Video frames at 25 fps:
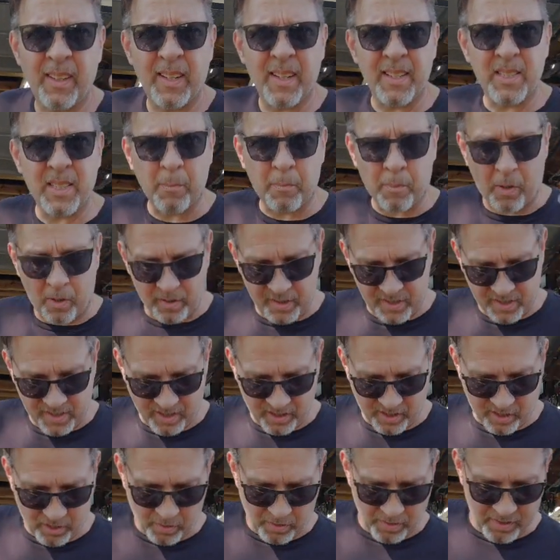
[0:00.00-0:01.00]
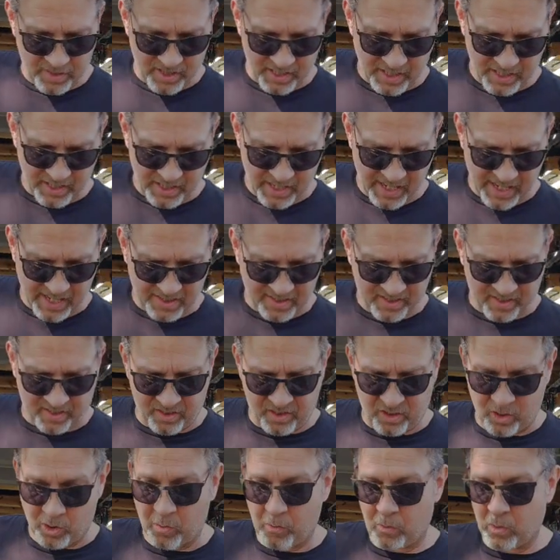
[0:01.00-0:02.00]
That's the part that's gonna go inside the axle
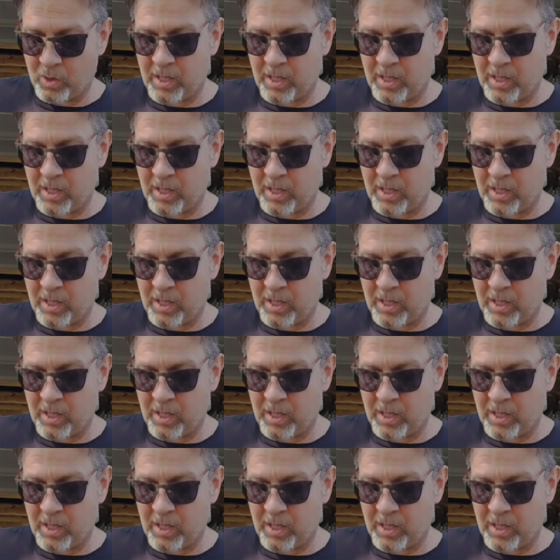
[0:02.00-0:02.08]
tube.